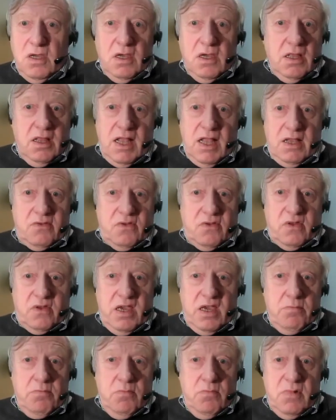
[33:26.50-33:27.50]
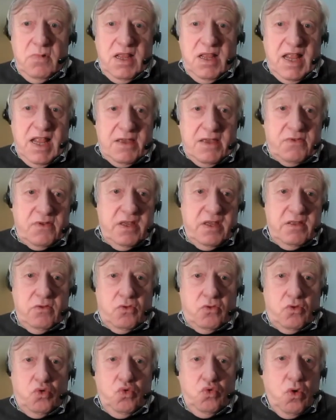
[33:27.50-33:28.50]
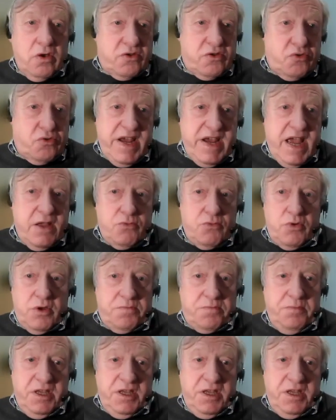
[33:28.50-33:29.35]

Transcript: let's say, less than 200 or 300